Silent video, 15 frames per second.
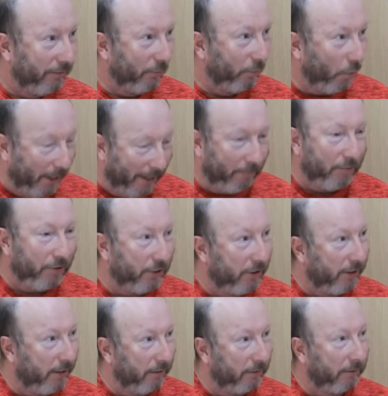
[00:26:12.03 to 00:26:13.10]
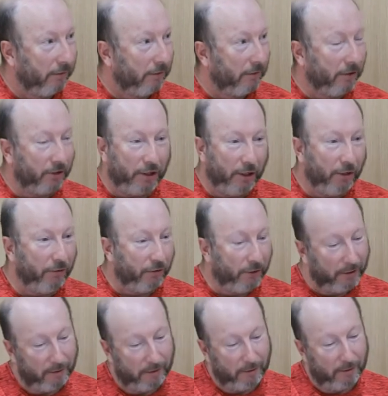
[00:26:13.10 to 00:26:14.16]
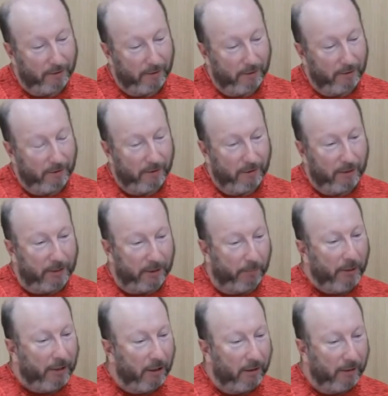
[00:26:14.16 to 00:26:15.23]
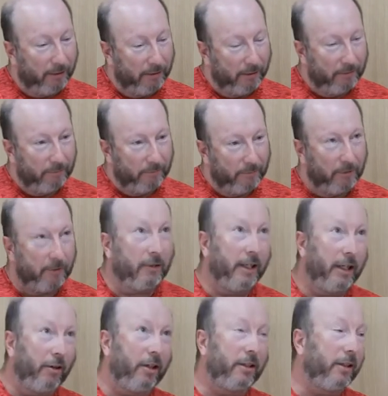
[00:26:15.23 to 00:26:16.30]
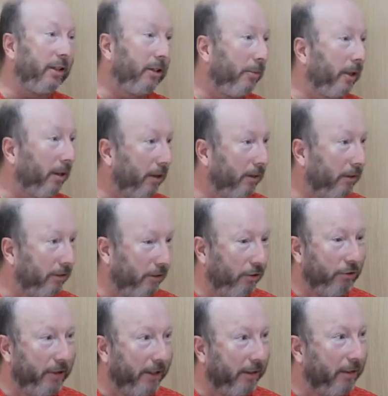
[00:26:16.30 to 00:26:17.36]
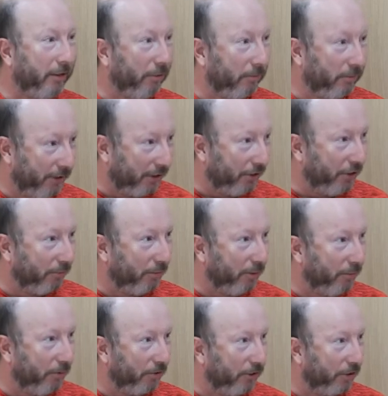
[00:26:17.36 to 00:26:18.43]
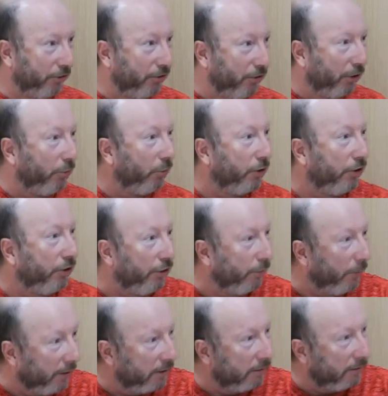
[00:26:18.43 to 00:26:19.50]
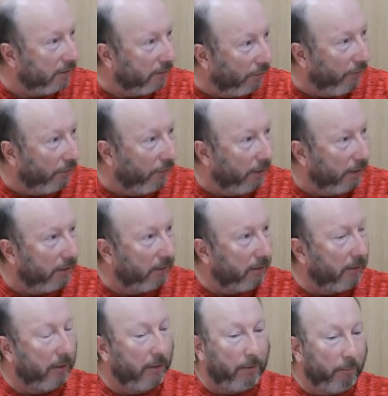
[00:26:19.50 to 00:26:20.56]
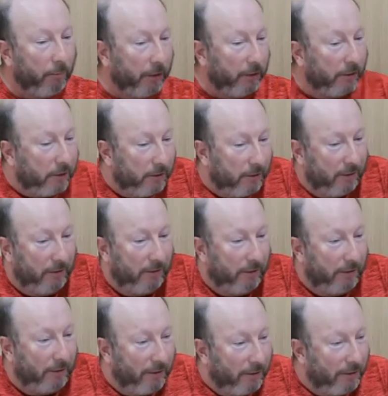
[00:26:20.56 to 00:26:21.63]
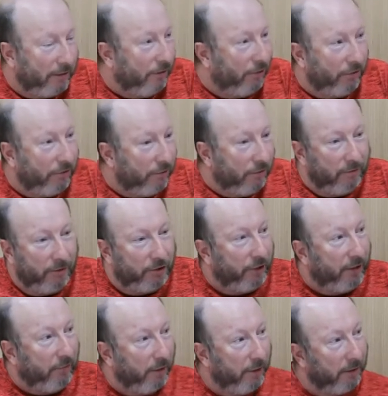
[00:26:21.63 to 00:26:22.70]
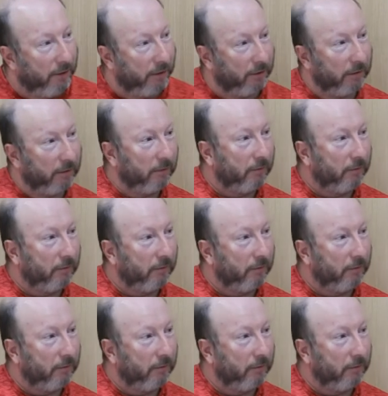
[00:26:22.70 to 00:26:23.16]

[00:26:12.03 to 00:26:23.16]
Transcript: What happens then? Because I don't think, it's a bit like, dare I say, it's a bit like a dog catching up with a bus. It doesn't know what to do when it's got there, because it just doesn't achieve anything.